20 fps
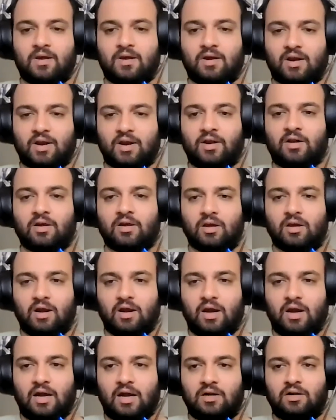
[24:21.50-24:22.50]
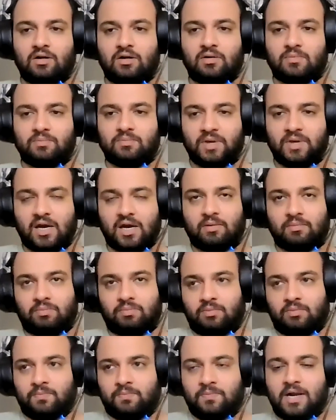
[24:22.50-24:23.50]
Right. And yeah,
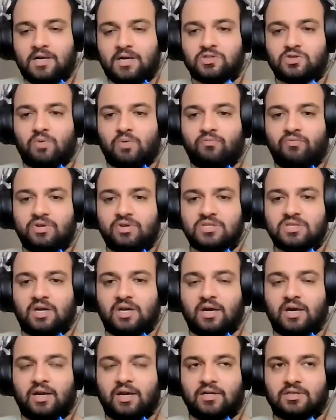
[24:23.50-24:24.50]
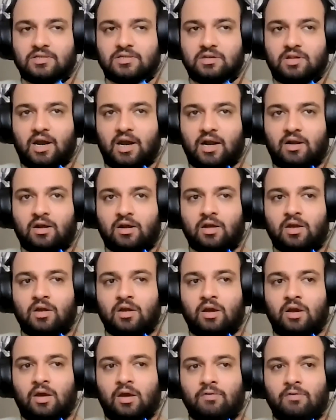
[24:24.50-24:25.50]
that is obviously correct. So that
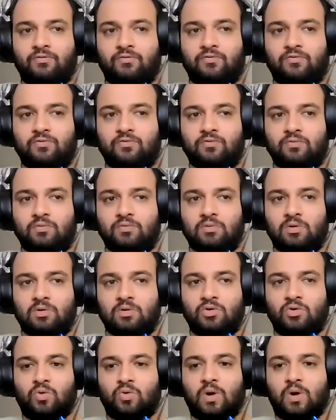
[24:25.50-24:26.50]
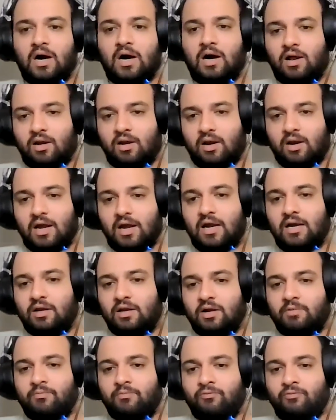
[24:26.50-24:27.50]
if you are at
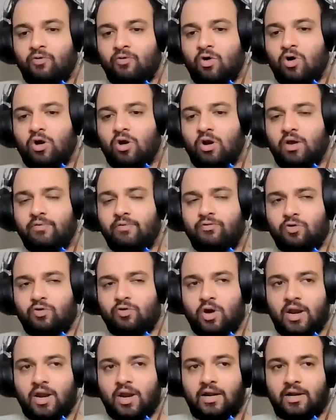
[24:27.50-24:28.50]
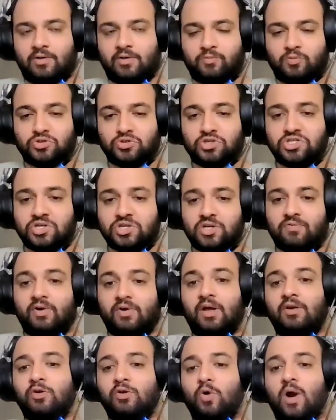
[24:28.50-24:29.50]
a war, if you are at a position
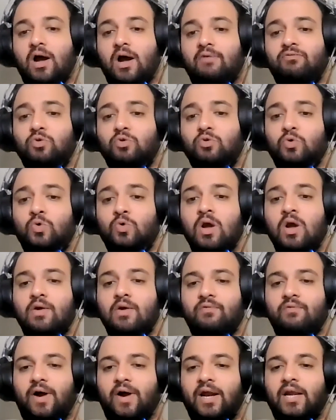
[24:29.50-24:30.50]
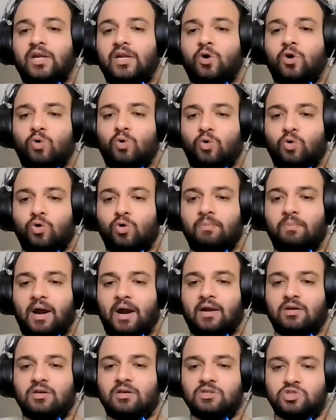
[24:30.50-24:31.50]
where you have to fight your own
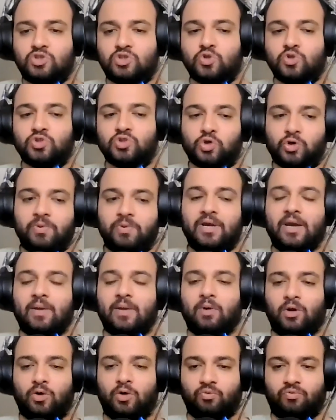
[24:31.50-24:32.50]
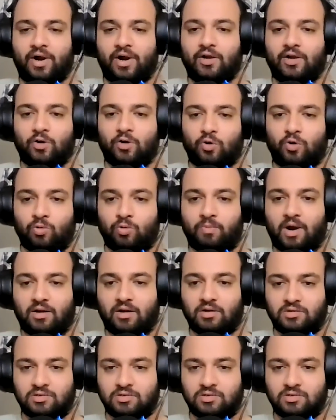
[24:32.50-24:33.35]
battles, you should be able to fight your own battles.